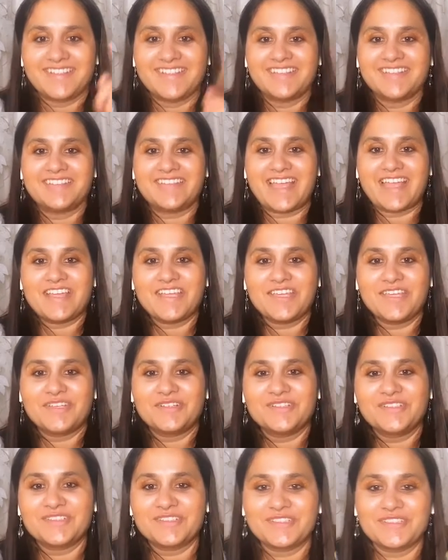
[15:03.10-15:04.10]
Thank you,
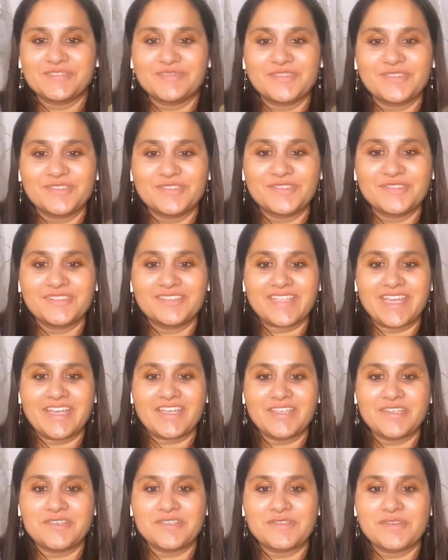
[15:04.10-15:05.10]
Kushbu.
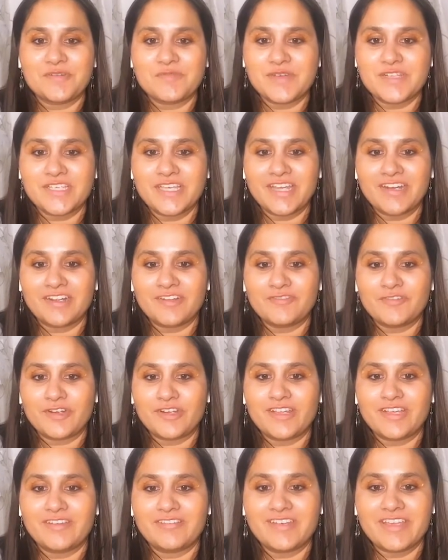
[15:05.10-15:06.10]
Thank you so much, Hiral, for a
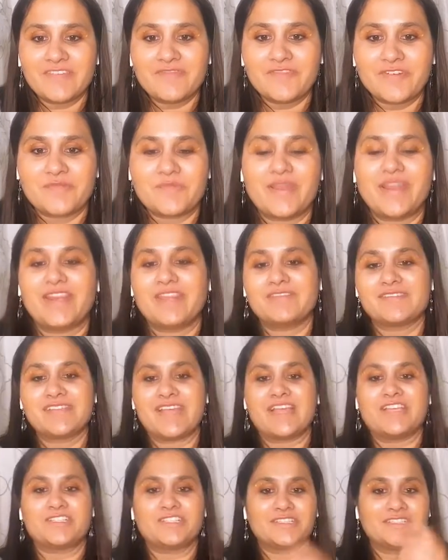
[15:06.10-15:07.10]
lovely informative
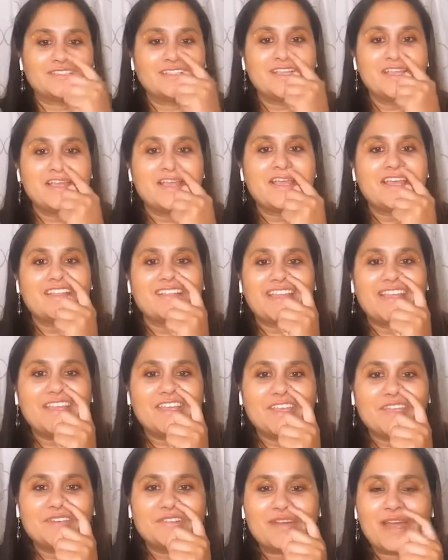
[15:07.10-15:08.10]
session. Thank
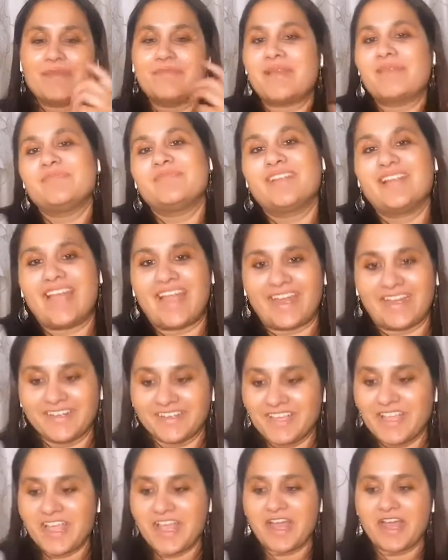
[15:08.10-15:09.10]
you. I'm glad.
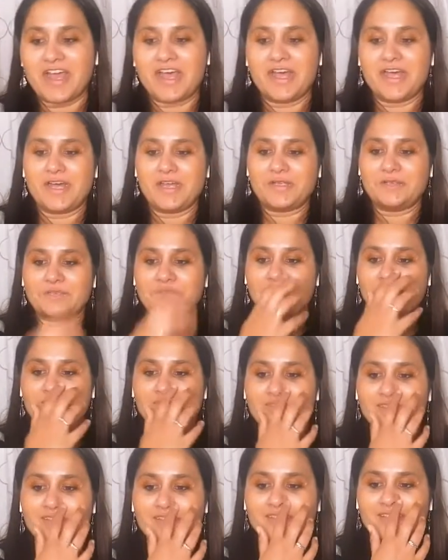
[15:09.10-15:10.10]
Um,
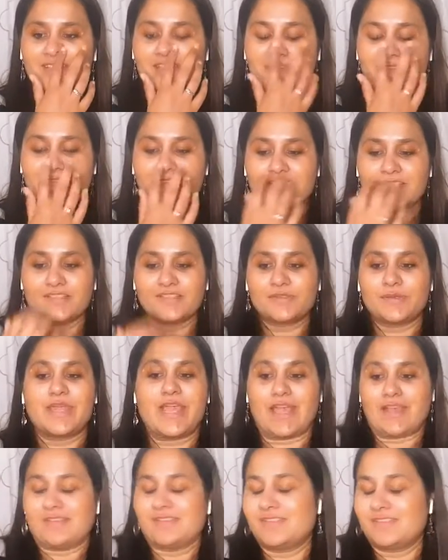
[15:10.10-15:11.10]
so
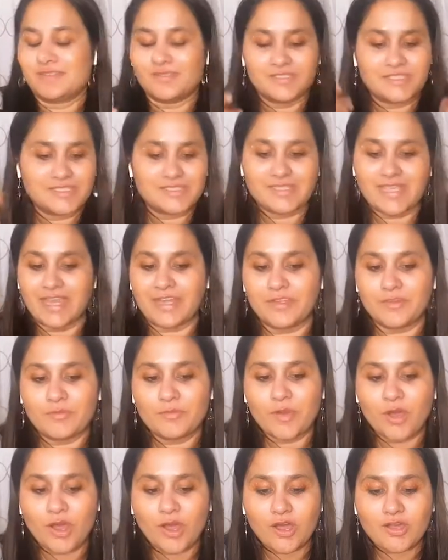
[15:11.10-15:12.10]
yeah, so just get your
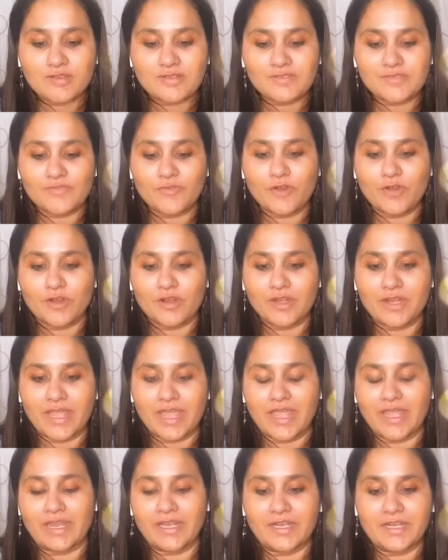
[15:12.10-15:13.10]
box for,
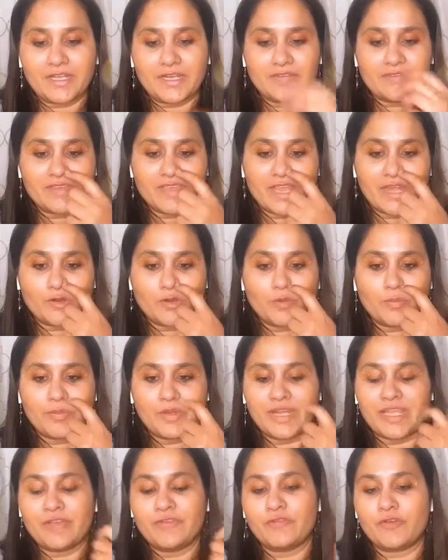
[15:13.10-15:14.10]
and we are
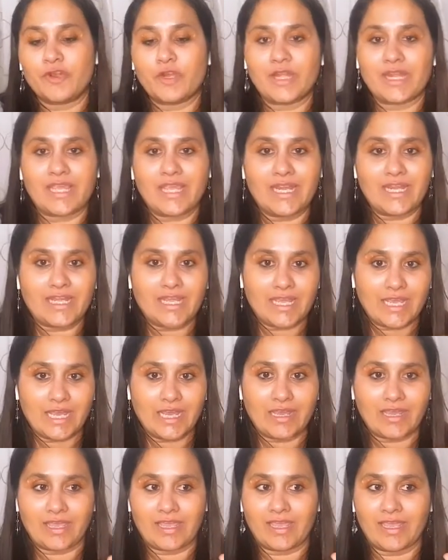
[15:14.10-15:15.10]
opening for
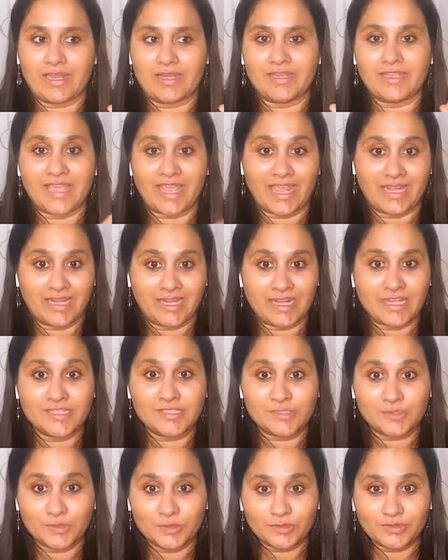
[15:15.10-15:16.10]
India and Canada
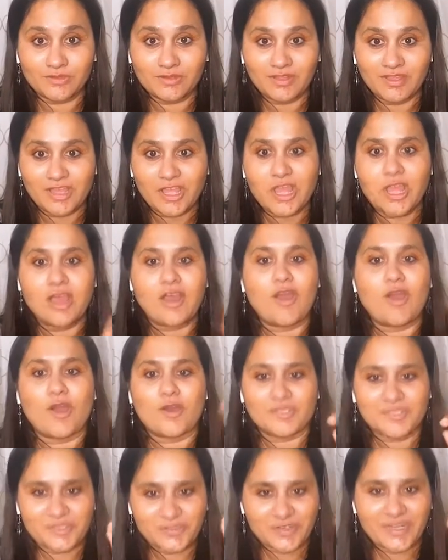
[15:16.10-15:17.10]
soon,
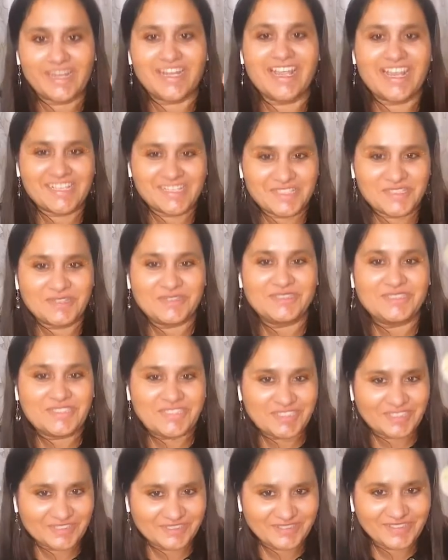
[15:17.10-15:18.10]
Australia soon
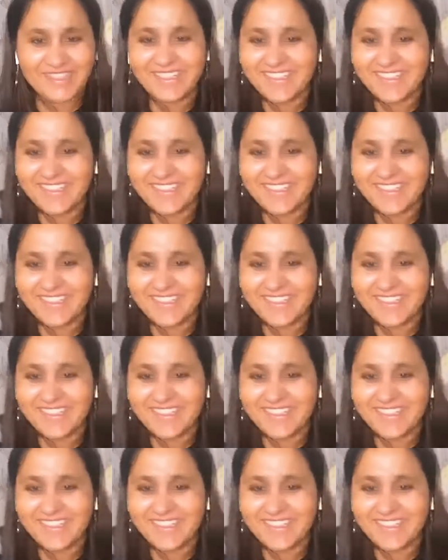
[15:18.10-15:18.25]
too.